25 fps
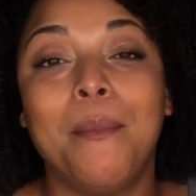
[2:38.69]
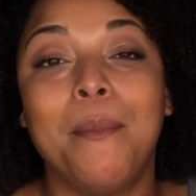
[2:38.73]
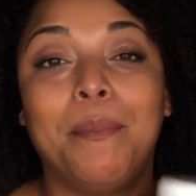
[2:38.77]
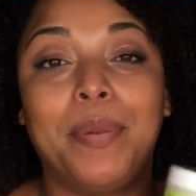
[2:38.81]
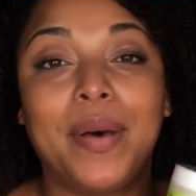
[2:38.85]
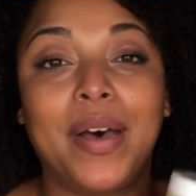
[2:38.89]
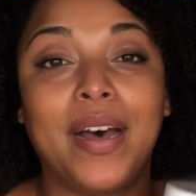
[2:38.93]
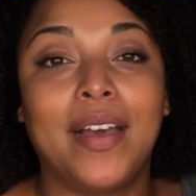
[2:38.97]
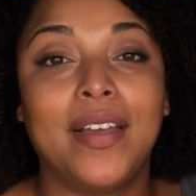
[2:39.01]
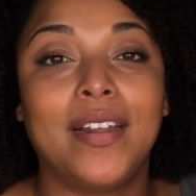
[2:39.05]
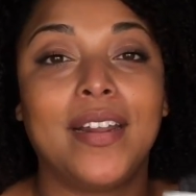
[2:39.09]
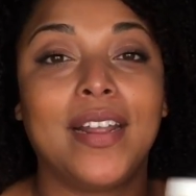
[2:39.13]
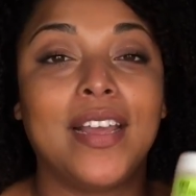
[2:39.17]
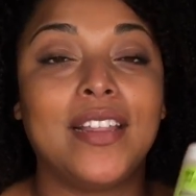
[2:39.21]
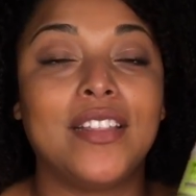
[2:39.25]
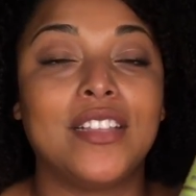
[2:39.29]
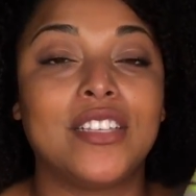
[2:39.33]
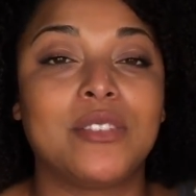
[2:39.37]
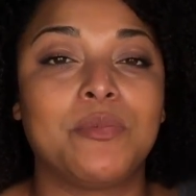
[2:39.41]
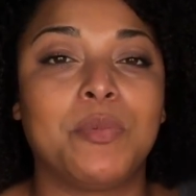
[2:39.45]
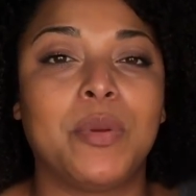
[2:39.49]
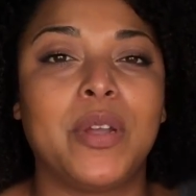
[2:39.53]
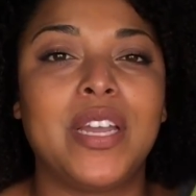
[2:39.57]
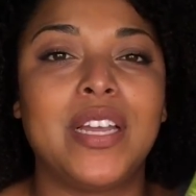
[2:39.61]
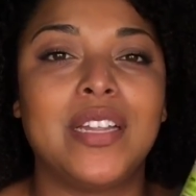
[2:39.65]
But in the
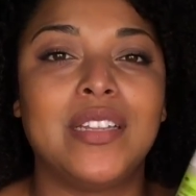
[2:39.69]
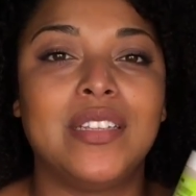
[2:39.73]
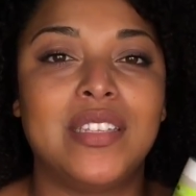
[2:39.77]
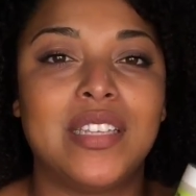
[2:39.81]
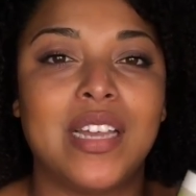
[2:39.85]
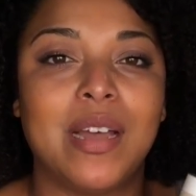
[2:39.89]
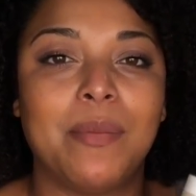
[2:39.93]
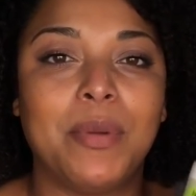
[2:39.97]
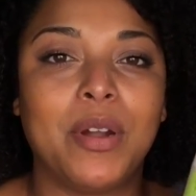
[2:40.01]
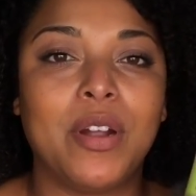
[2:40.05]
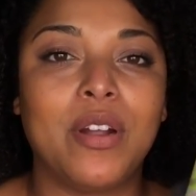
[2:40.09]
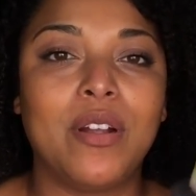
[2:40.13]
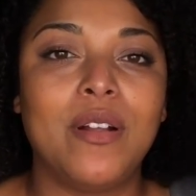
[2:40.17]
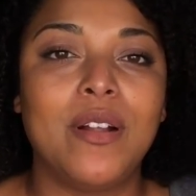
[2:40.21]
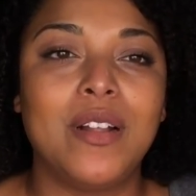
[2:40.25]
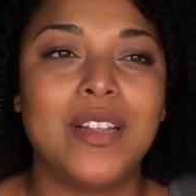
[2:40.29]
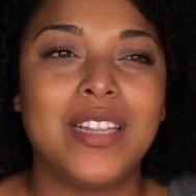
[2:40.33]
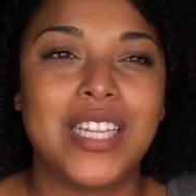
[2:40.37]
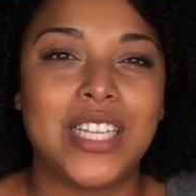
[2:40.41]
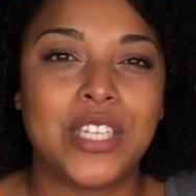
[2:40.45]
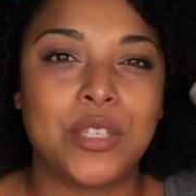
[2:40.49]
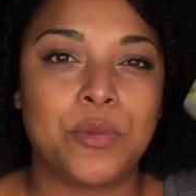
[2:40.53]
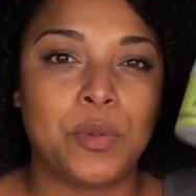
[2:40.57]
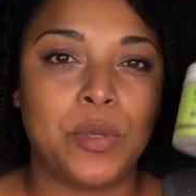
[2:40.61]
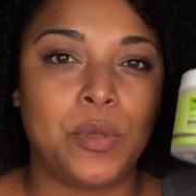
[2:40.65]
spring and summer,
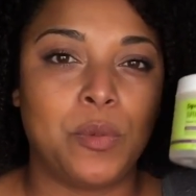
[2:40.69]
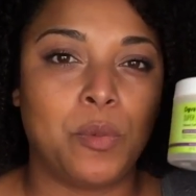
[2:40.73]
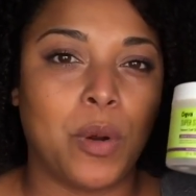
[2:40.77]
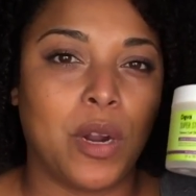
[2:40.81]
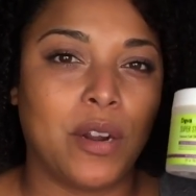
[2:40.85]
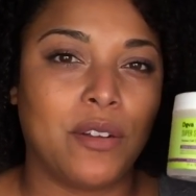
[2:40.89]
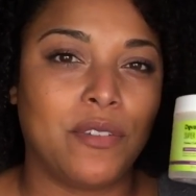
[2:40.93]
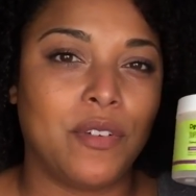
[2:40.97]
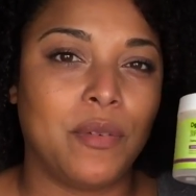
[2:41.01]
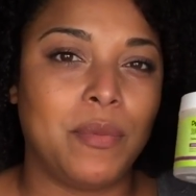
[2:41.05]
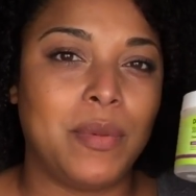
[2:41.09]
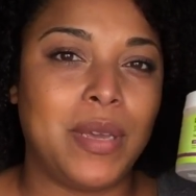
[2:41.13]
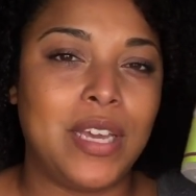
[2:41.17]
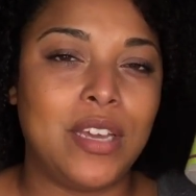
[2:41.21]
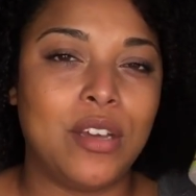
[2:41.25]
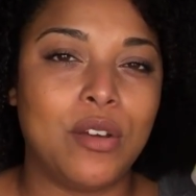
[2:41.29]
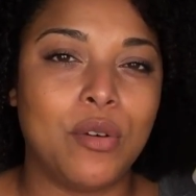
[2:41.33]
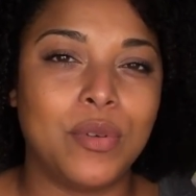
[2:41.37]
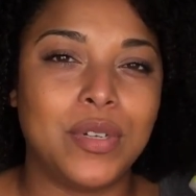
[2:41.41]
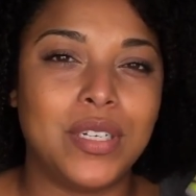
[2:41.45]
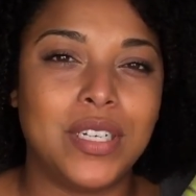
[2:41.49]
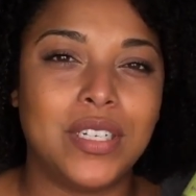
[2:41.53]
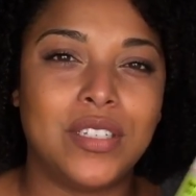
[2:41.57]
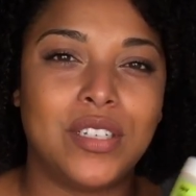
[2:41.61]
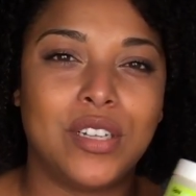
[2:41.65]
this would work for me
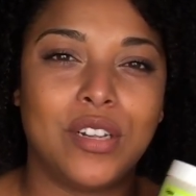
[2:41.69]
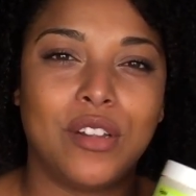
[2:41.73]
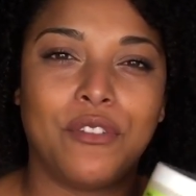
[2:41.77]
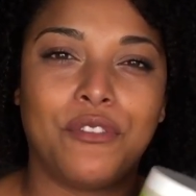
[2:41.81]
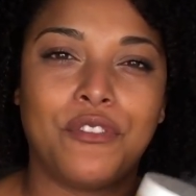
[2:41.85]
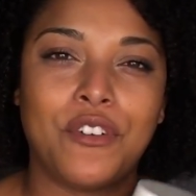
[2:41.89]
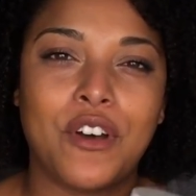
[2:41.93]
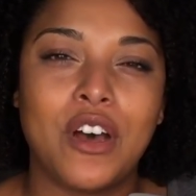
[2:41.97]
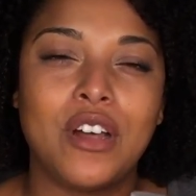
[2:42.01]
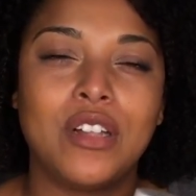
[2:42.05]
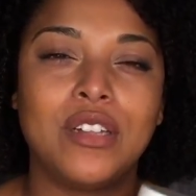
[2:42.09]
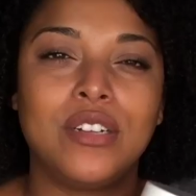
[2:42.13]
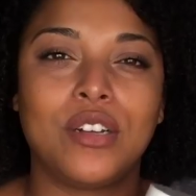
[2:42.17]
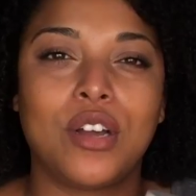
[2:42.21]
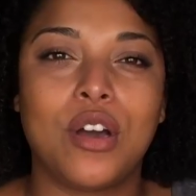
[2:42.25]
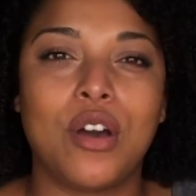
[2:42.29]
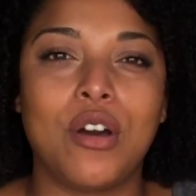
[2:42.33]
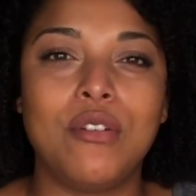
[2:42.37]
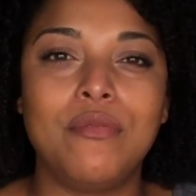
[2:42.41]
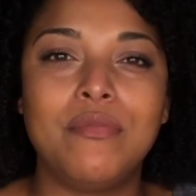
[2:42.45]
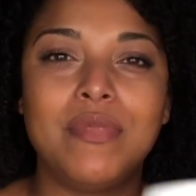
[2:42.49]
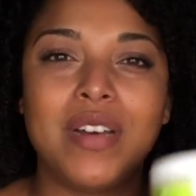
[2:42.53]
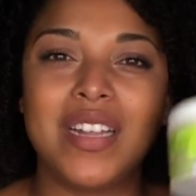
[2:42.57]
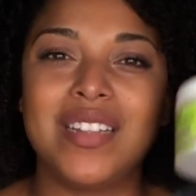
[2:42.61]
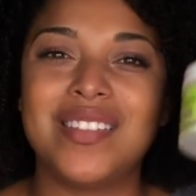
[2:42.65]
going into the fall and
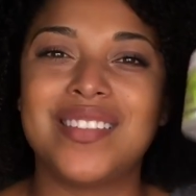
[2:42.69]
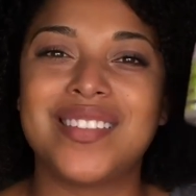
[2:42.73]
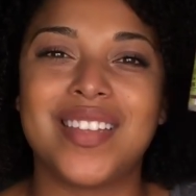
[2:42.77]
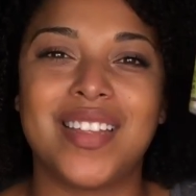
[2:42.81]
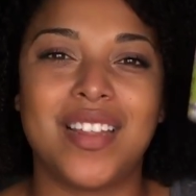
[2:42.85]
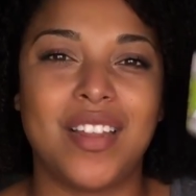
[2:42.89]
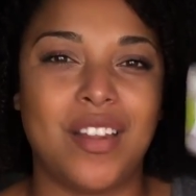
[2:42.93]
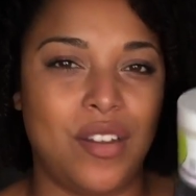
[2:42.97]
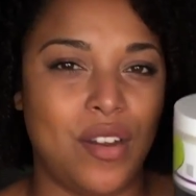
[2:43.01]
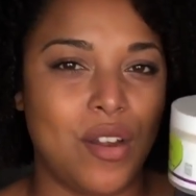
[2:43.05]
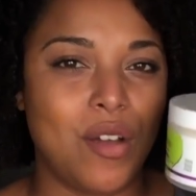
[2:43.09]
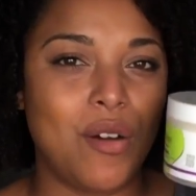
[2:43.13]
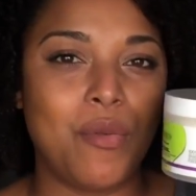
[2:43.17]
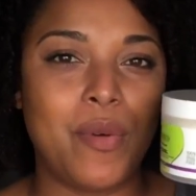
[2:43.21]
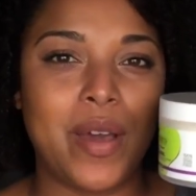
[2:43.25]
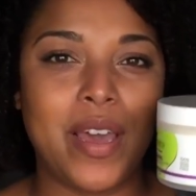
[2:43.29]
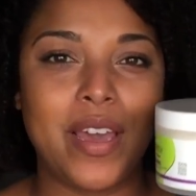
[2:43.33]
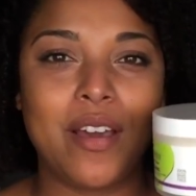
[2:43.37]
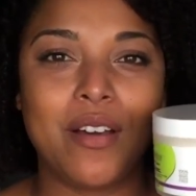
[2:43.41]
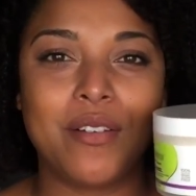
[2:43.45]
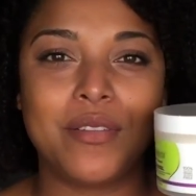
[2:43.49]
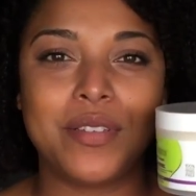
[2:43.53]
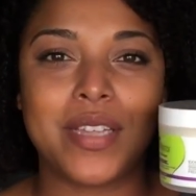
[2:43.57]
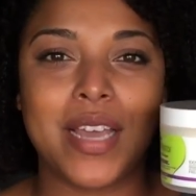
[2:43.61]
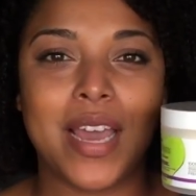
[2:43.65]
cold months and no
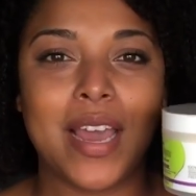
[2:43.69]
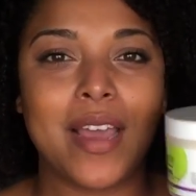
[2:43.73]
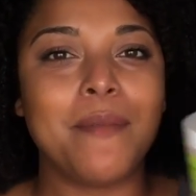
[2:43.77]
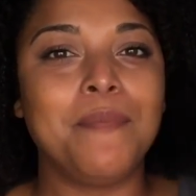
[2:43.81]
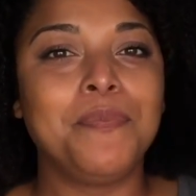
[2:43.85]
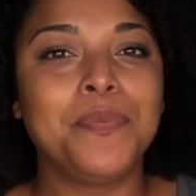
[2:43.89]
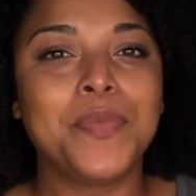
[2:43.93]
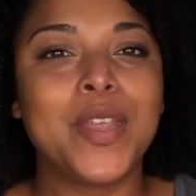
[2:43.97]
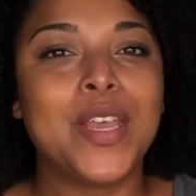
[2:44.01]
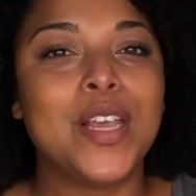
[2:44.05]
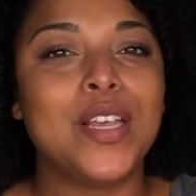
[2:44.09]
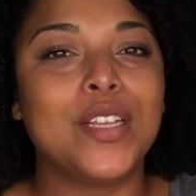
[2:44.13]
way Jose.